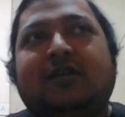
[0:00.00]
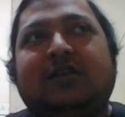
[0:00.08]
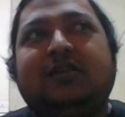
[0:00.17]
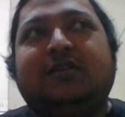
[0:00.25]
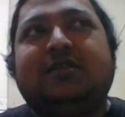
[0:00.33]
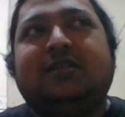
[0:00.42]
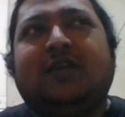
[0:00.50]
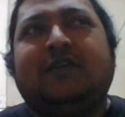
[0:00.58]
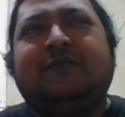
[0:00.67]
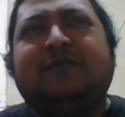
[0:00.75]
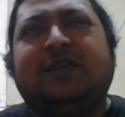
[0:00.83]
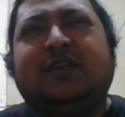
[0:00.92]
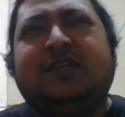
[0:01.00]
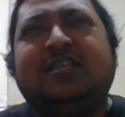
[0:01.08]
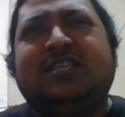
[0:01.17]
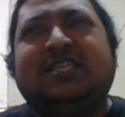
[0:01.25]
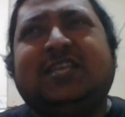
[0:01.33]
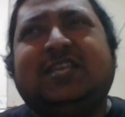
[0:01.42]
and I've made
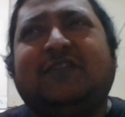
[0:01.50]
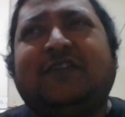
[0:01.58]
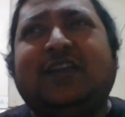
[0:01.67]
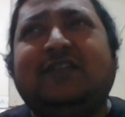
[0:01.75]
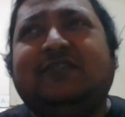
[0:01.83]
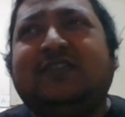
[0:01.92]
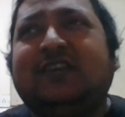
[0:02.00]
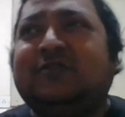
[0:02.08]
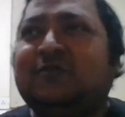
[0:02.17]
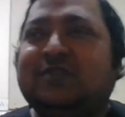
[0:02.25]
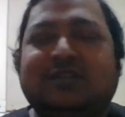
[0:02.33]
5 6